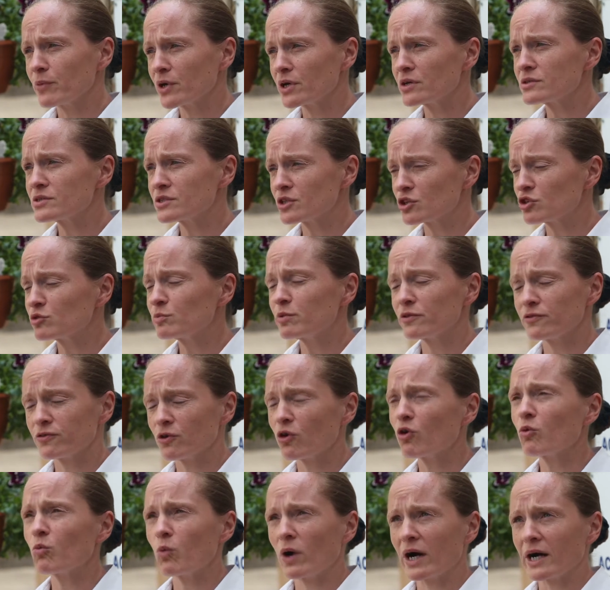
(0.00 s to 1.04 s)
birds do
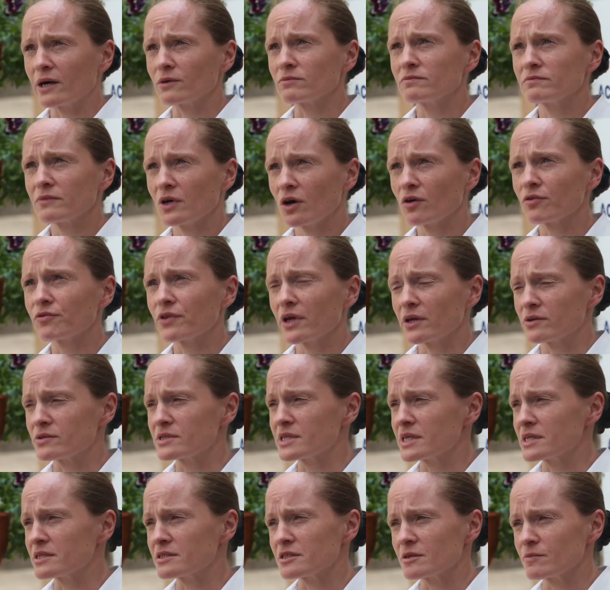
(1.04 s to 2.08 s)
perform well off those
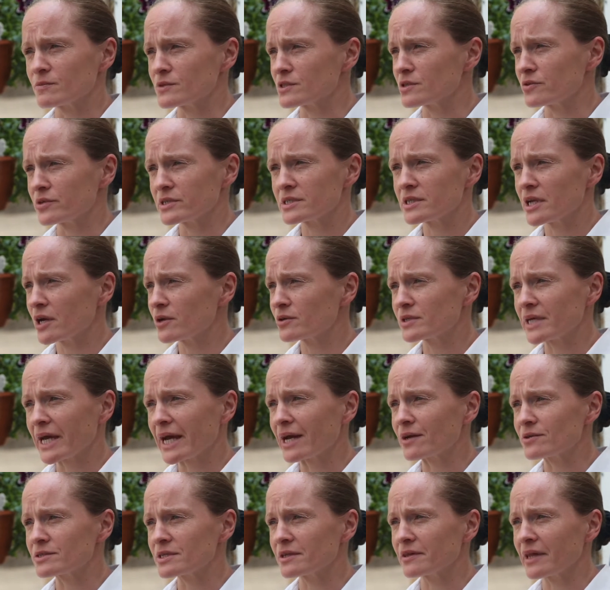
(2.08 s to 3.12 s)
systems, there is no
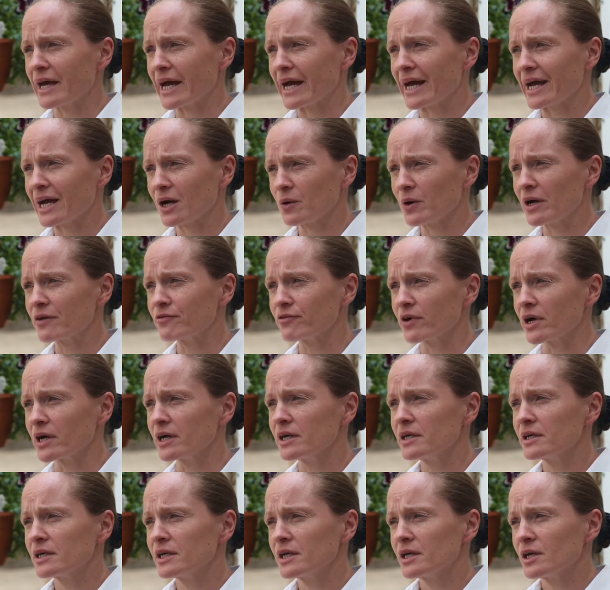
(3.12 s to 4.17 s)
doubt in that. However,
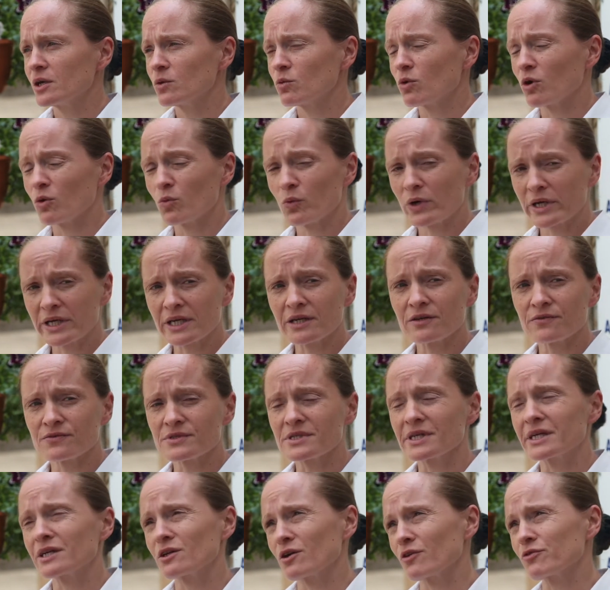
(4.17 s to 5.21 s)
what we have
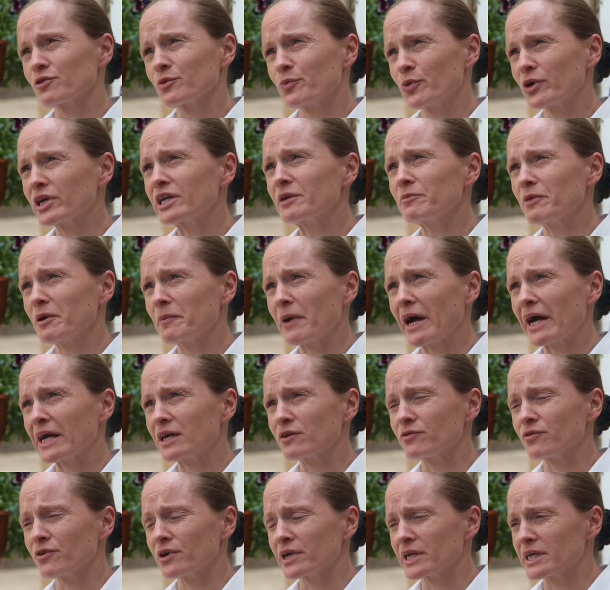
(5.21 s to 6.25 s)
seen off the premium
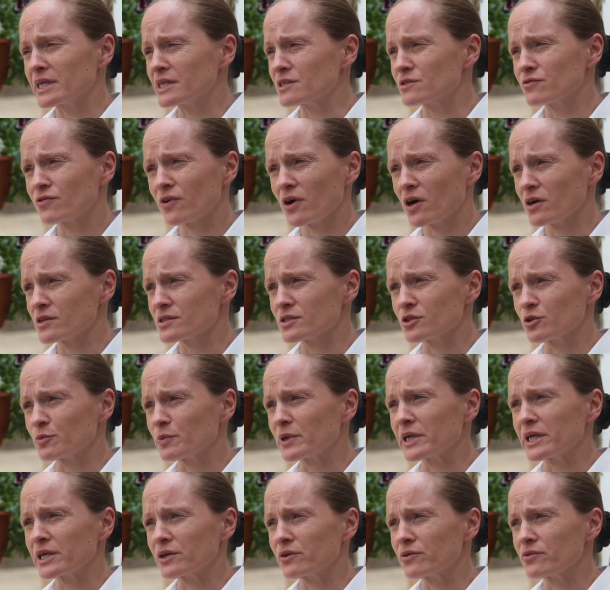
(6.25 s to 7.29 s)
aviary is far
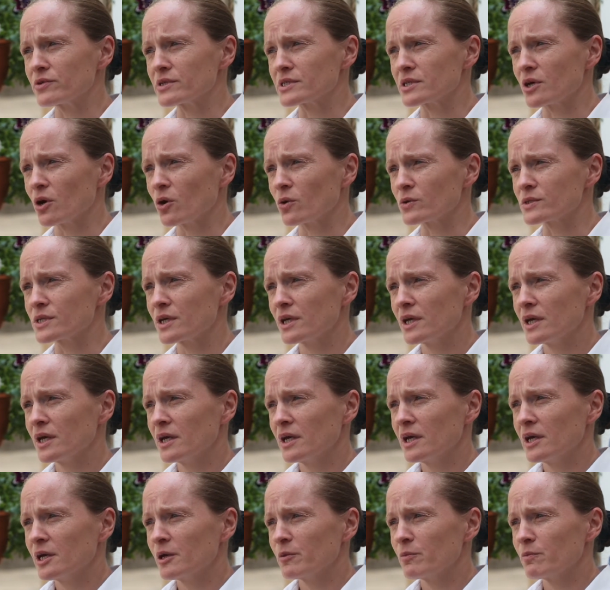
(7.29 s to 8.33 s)
superior results.
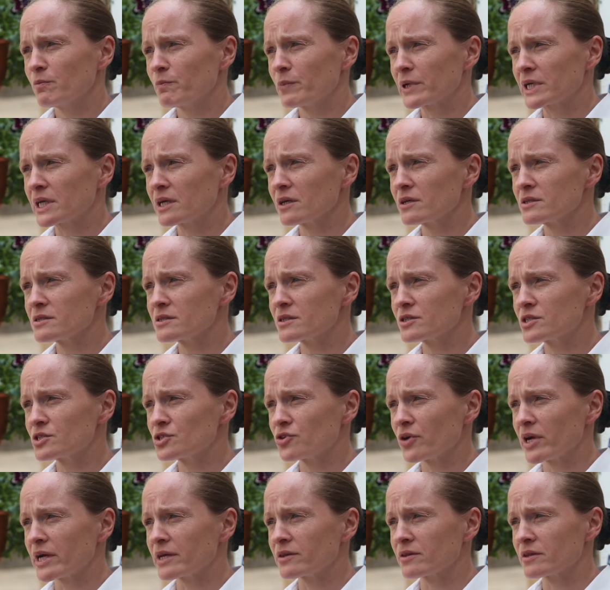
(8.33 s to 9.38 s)
Because
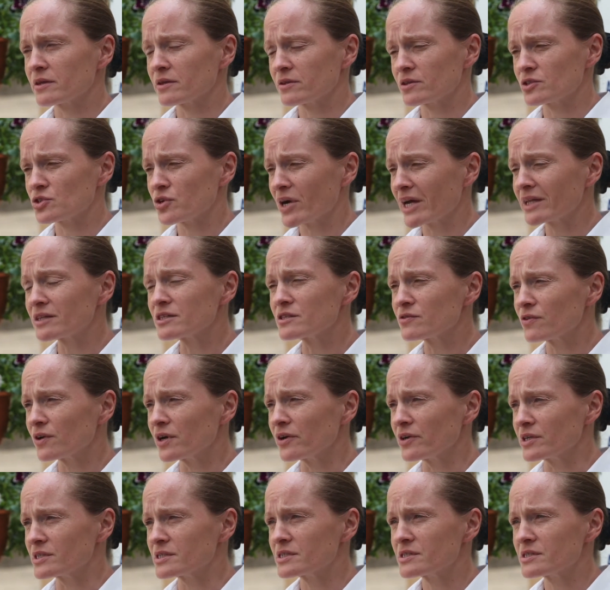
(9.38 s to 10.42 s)
the transfer is